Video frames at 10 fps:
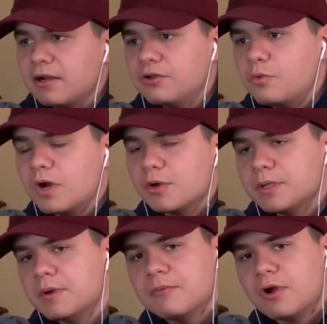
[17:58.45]
I don't know where
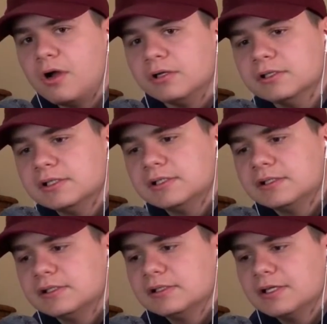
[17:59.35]
we went wrong.
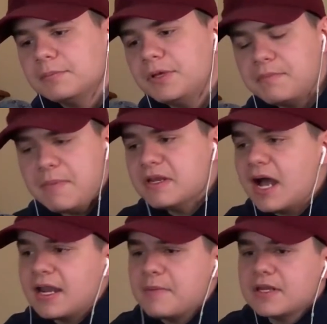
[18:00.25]
But maybe
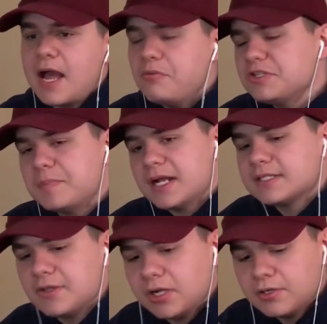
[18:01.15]
not. I mean, I
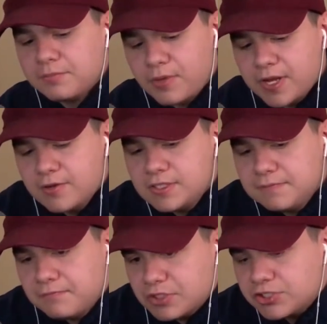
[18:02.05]
respect soccer
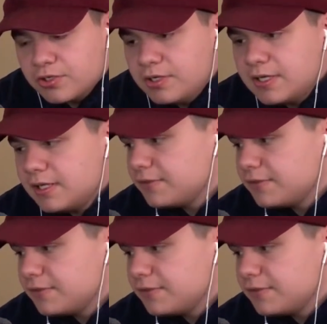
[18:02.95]
players for sure.